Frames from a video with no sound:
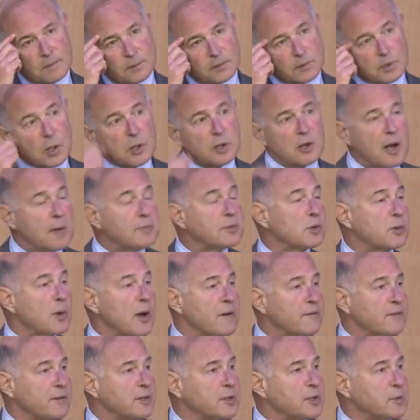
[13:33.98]
So he comes
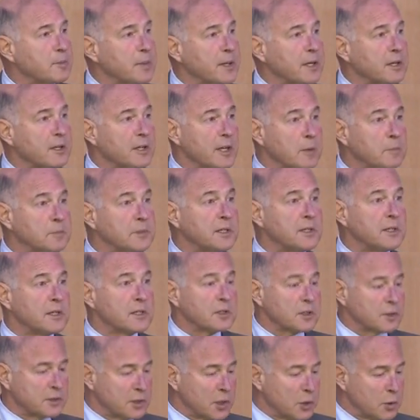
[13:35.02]
away from this being deeply
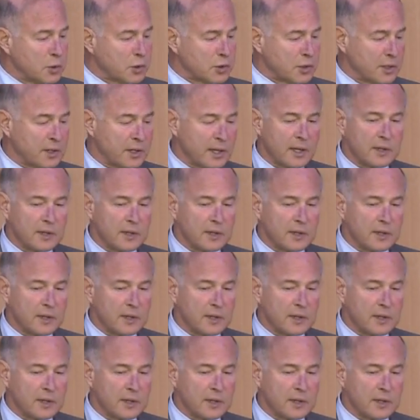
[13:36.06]
disillusioned.